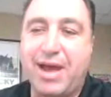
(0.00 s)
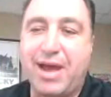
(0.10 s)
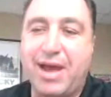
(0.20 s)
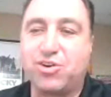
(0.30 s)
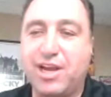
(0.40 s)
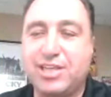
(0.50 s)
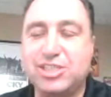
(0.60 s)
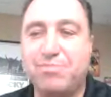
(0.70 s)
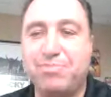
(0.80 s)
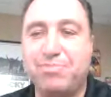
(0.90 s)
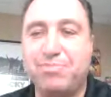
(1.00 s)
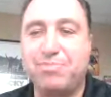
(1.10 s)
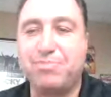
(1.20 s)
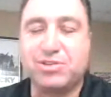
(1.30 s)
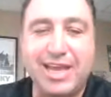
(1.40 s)
Patrick, some
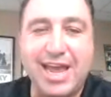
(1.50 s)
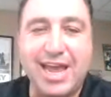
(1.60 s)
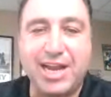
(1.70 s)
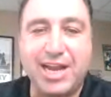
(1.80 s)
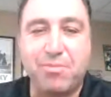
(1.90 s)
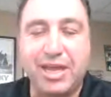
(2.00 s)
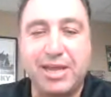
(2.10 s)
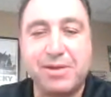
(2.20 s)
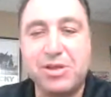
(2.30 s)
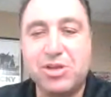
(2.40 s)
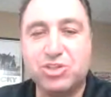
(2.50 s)
people said they can't hear me.